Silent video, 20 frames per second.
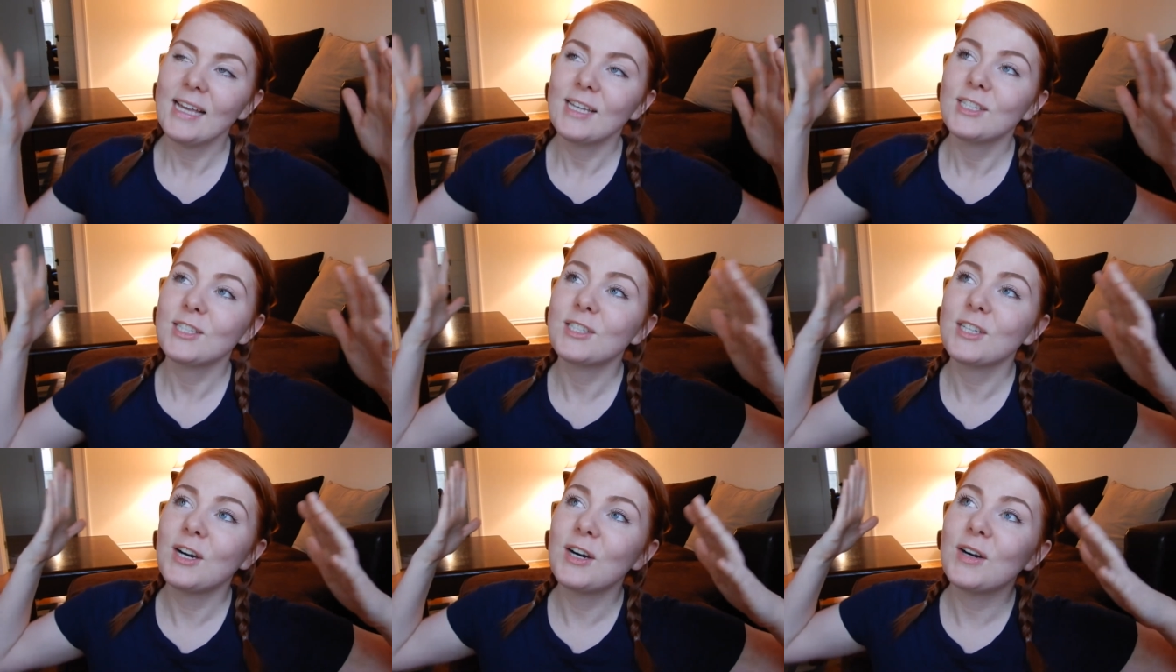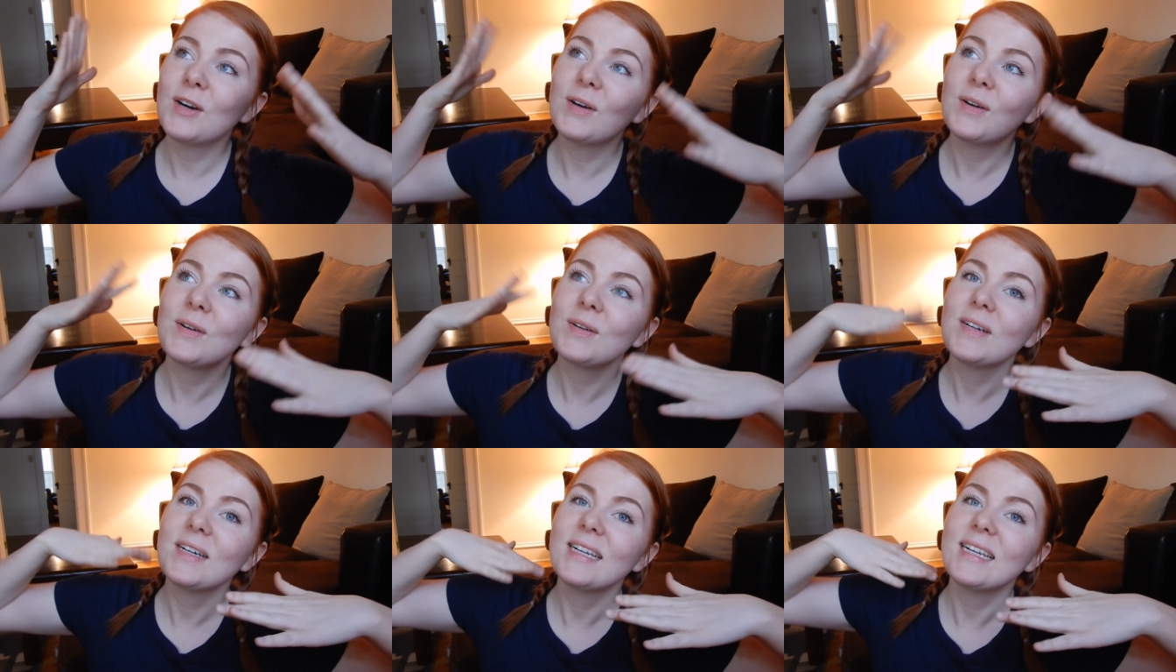
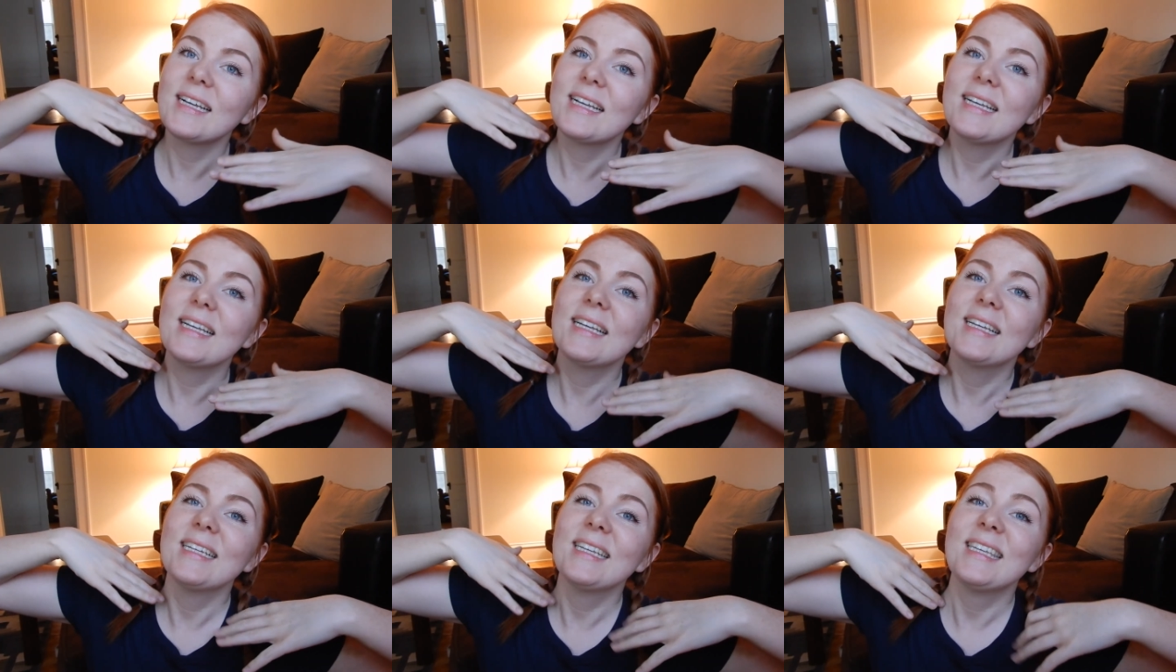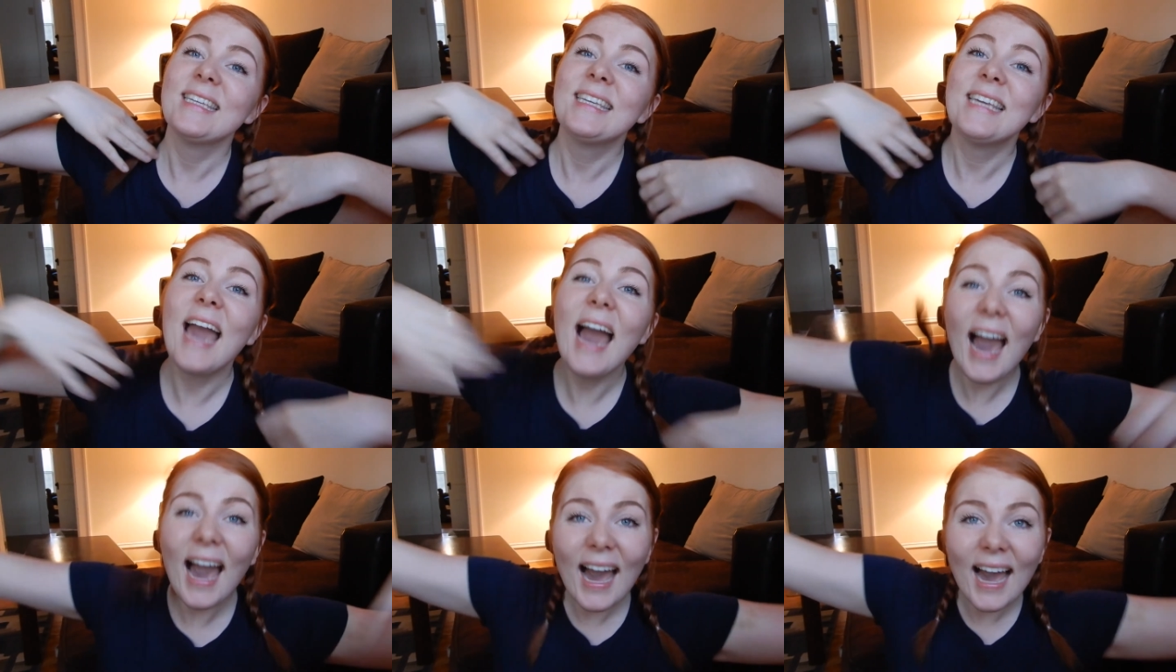So
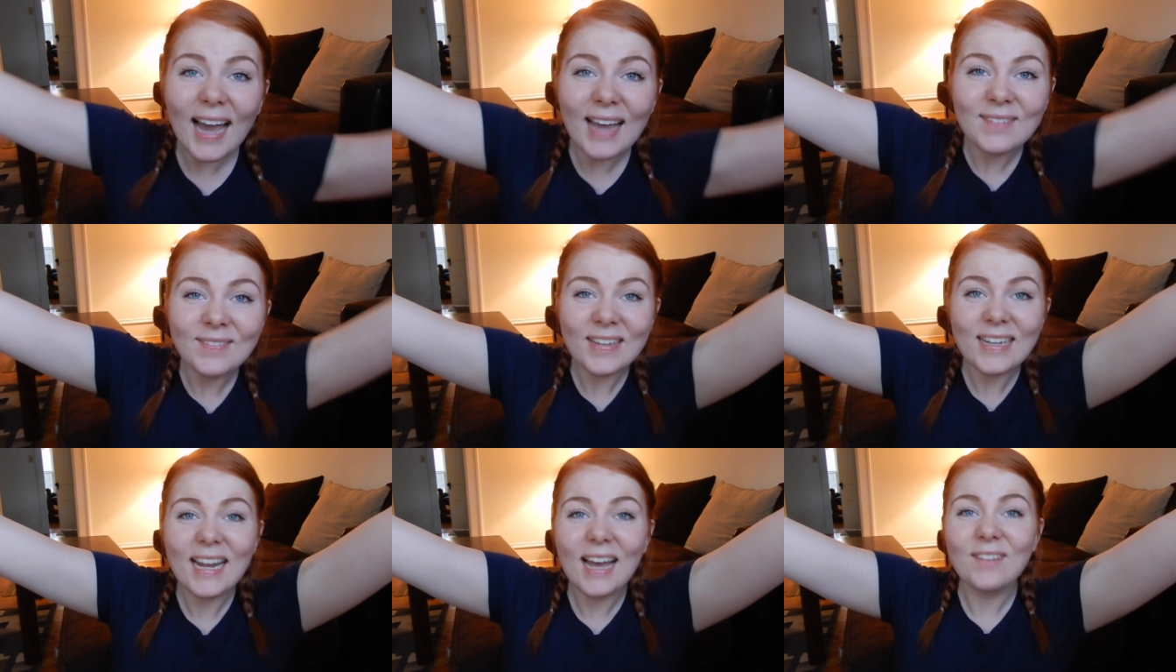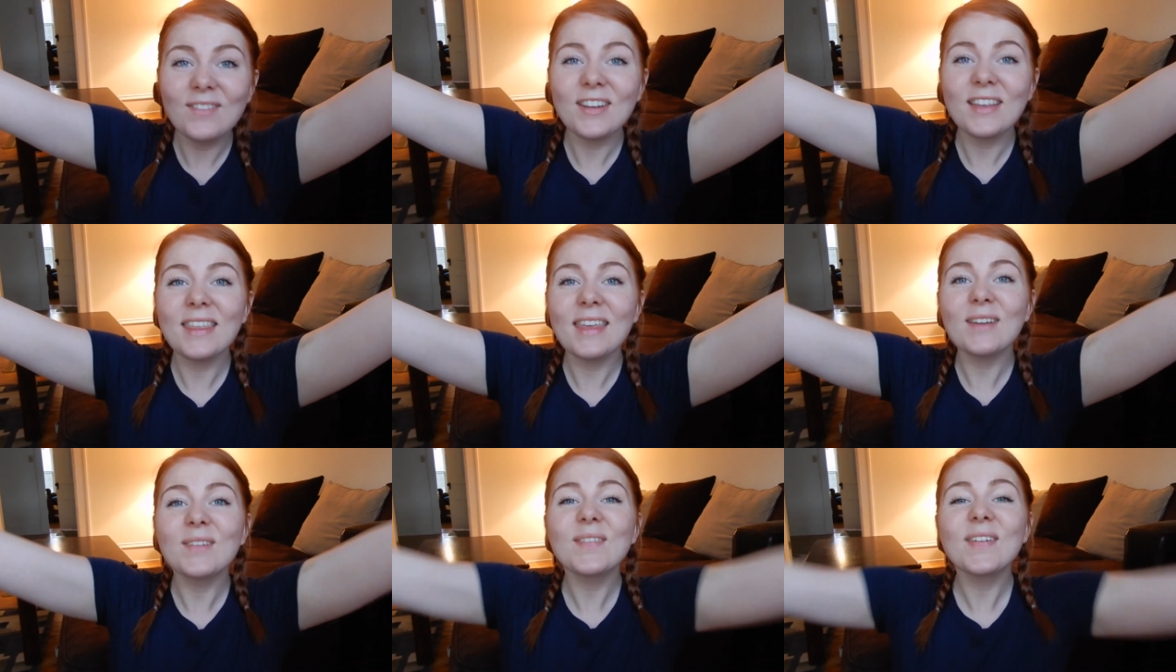yeah, I mean,
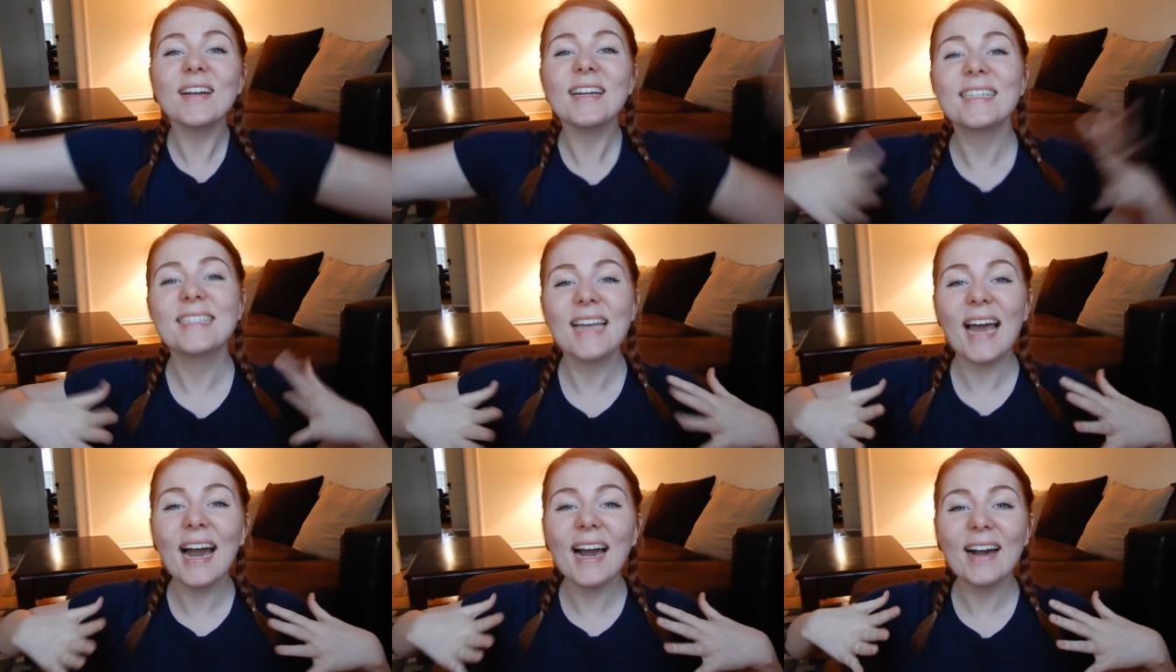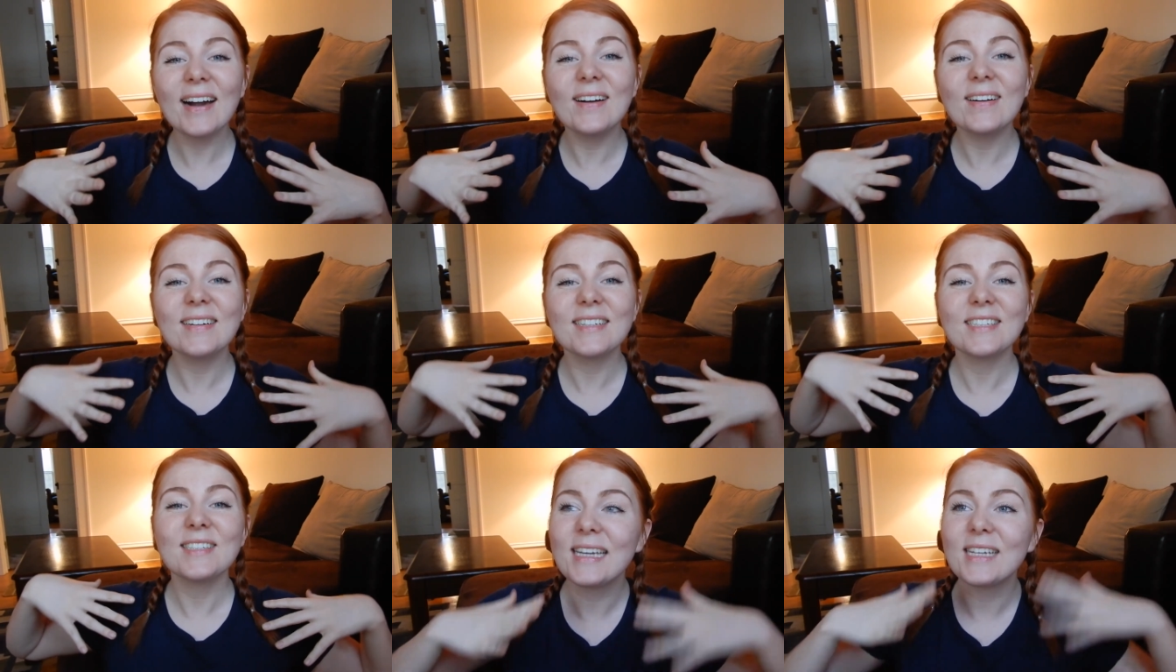everything worked
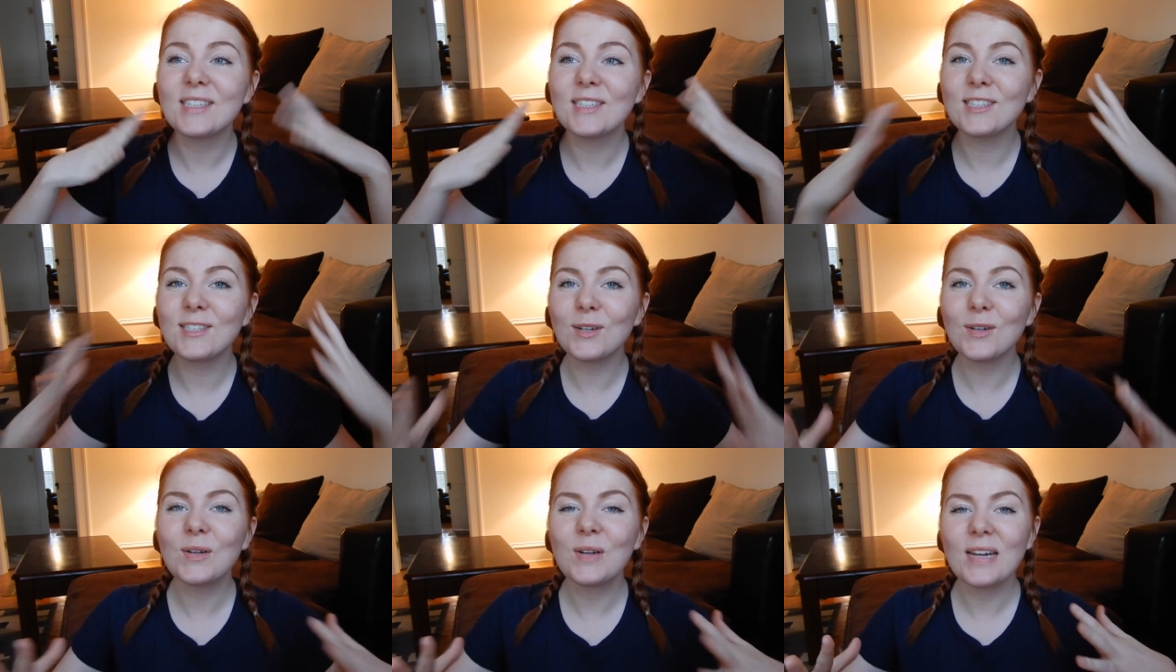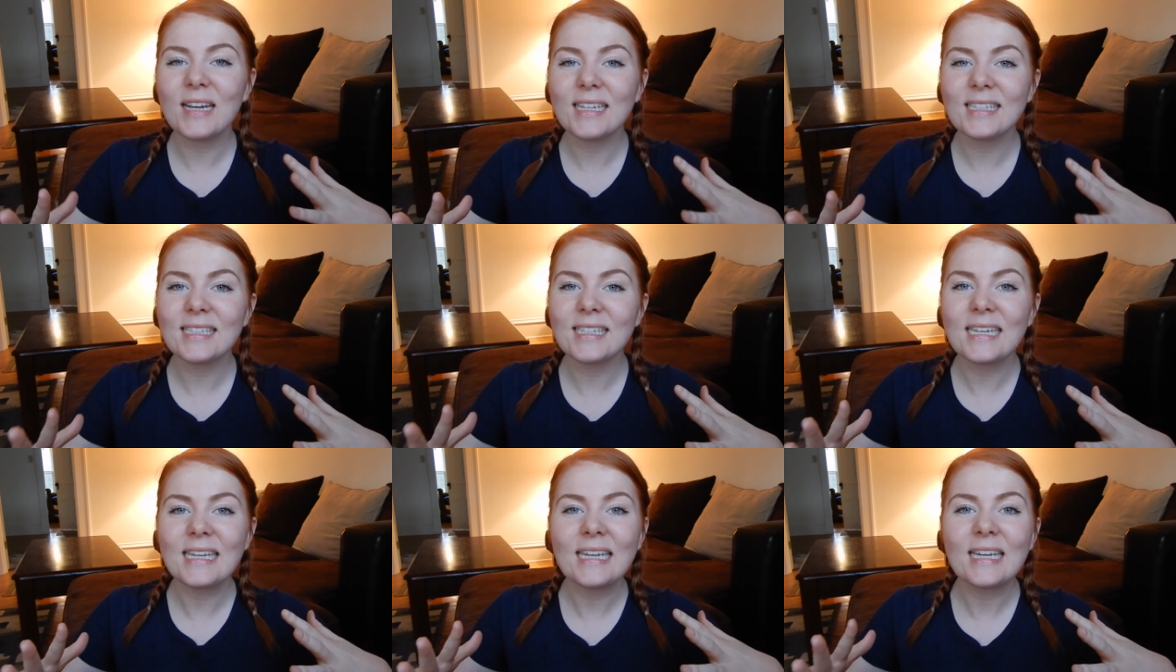out. Like, it's so
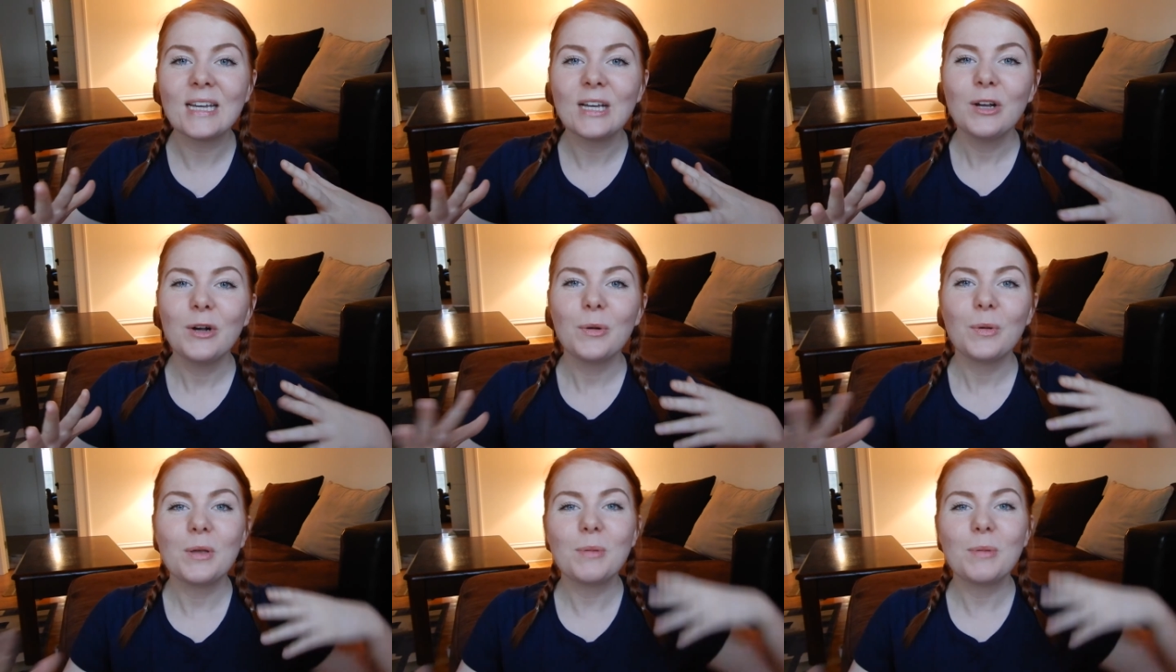crazy.